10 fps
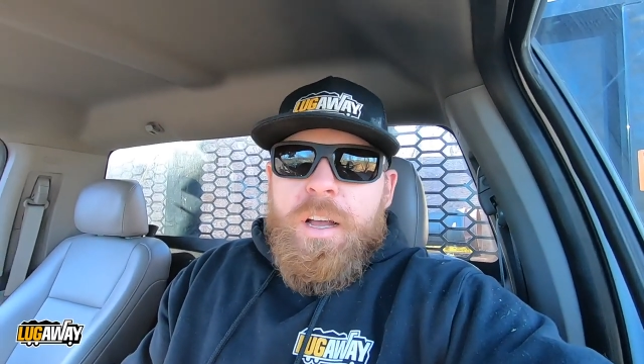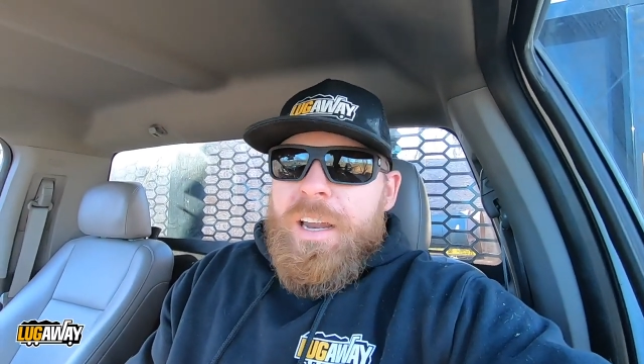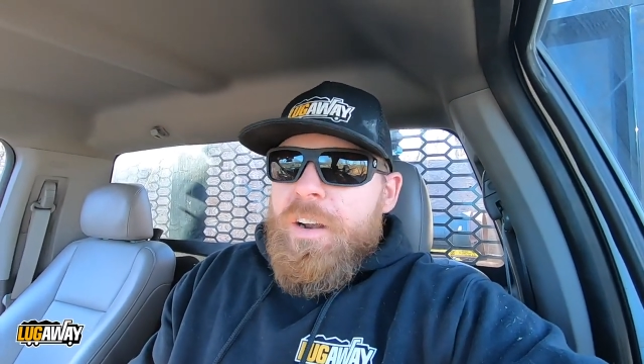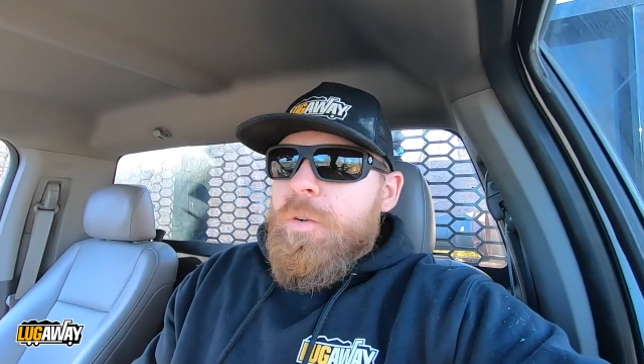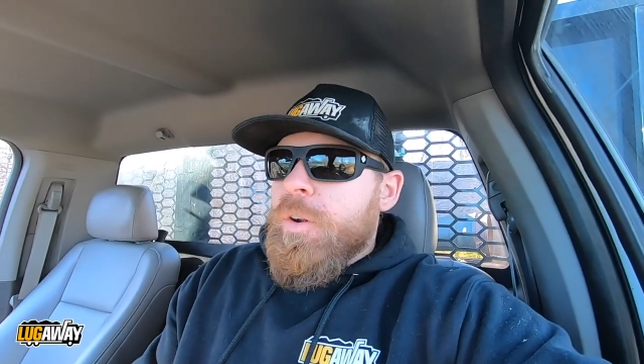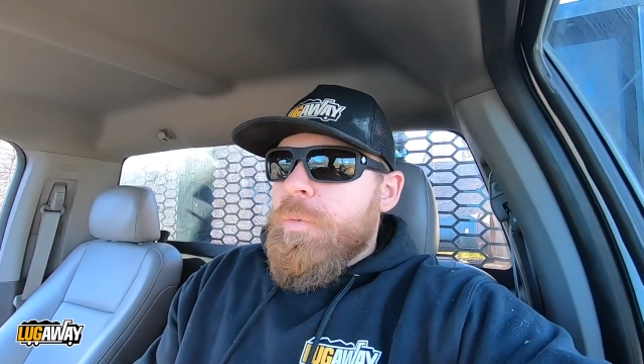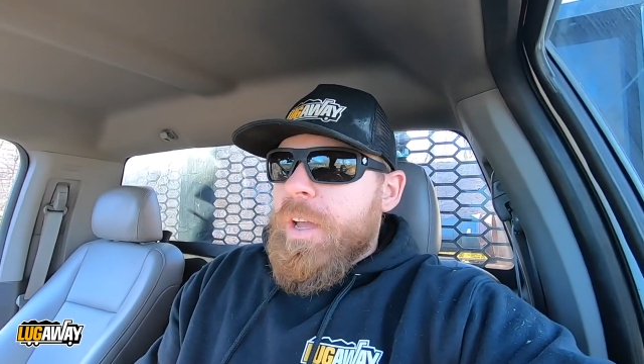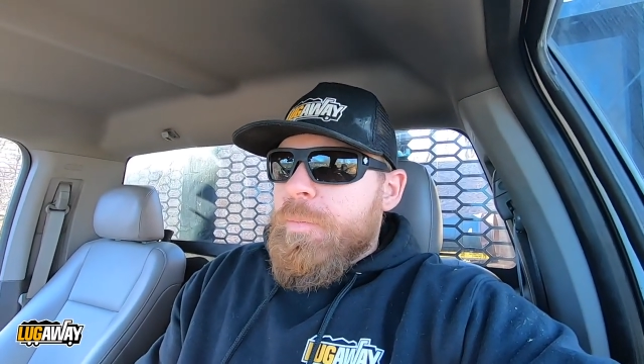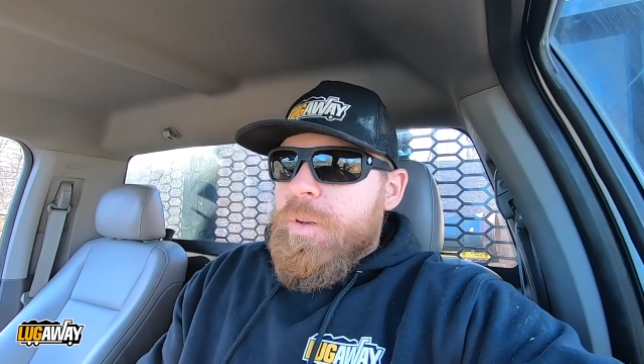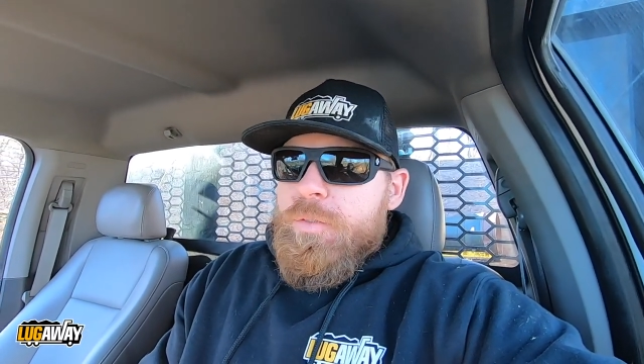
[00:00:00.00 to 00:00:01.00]
I don't know what it
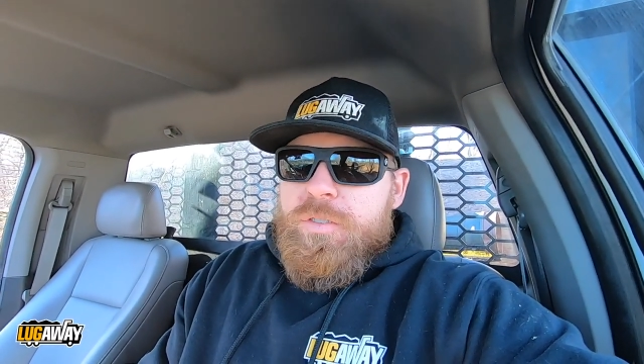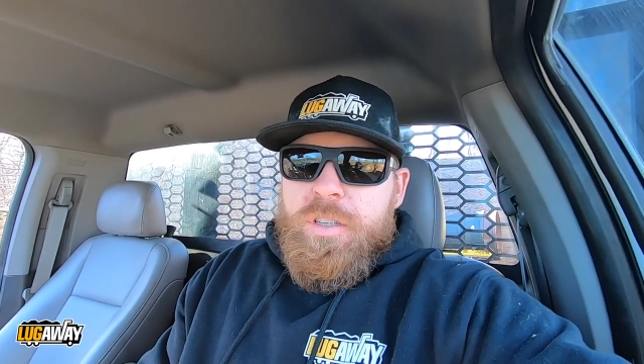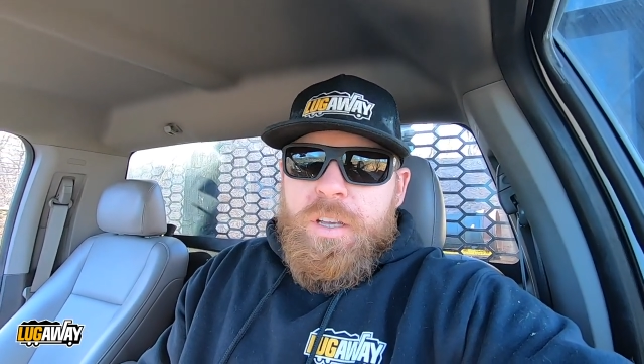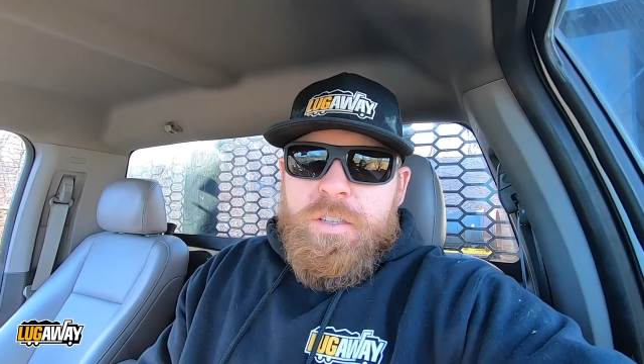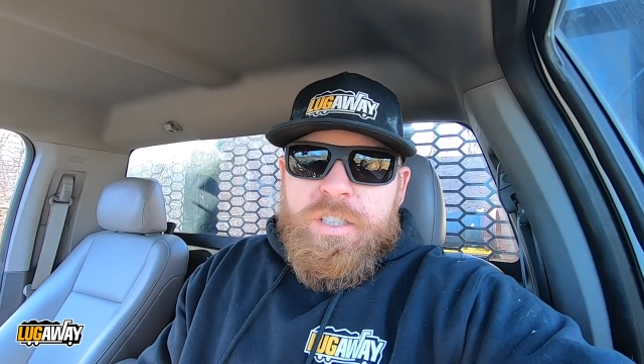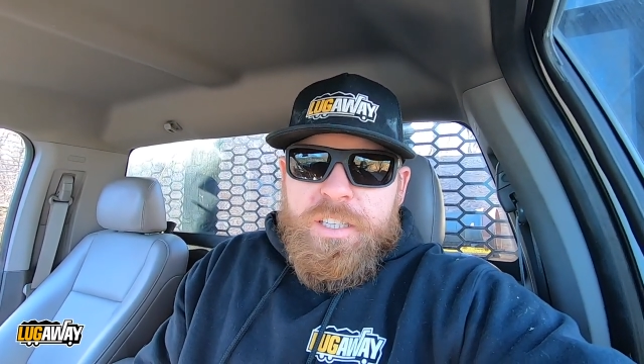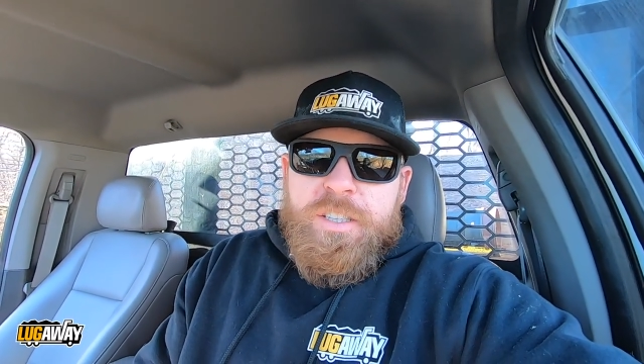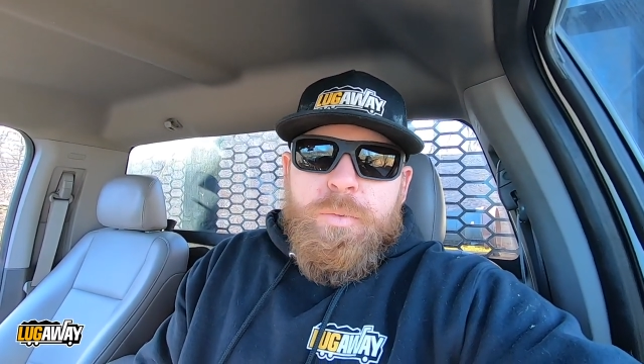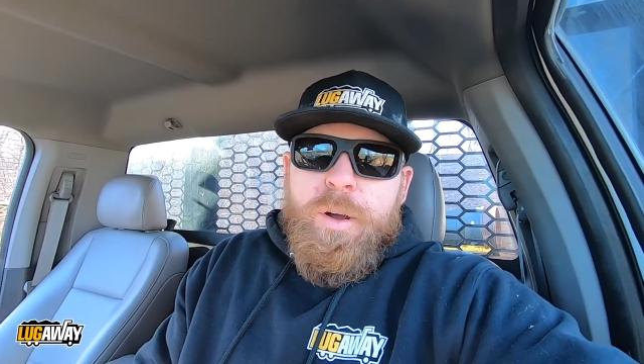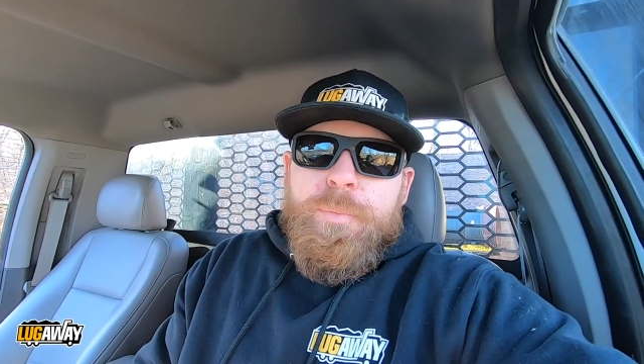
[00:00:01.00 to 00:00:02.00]
weighed, but it was uh,
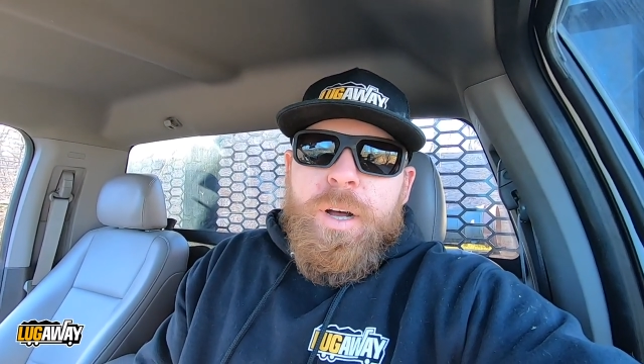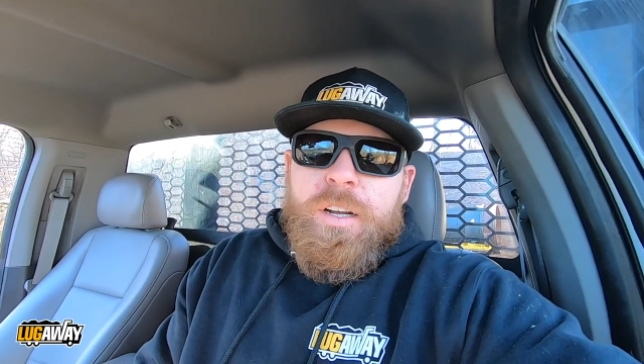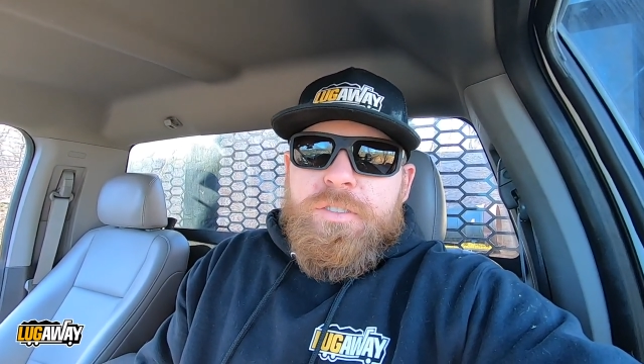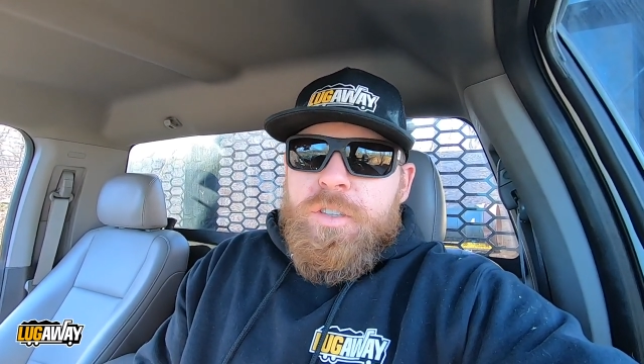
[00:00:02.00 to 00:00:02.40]
61 bucks,